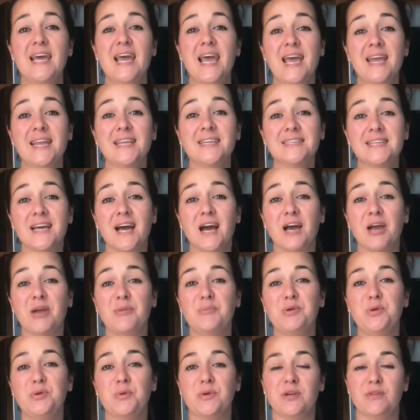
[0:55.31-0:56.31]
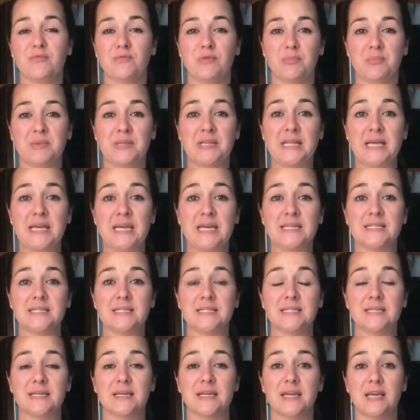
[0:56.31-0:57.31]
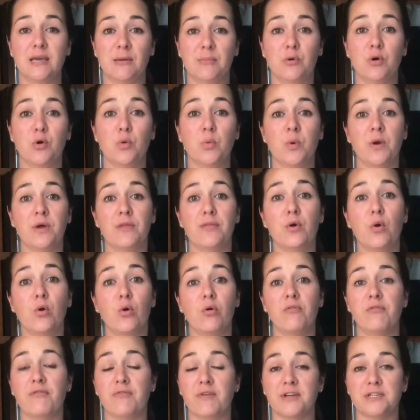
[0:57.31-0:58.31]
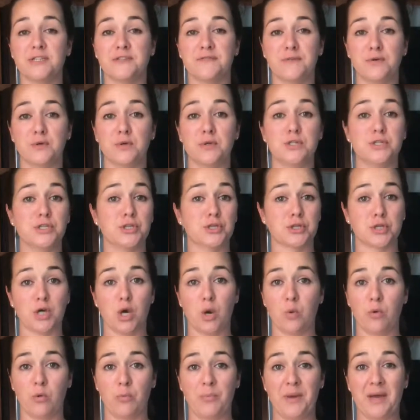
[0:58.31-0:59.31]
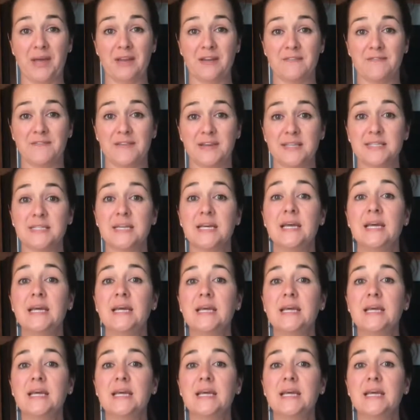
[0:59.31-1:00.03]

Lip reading: Anytime you can replace kibble with whole fresh foods, your dog will benefit,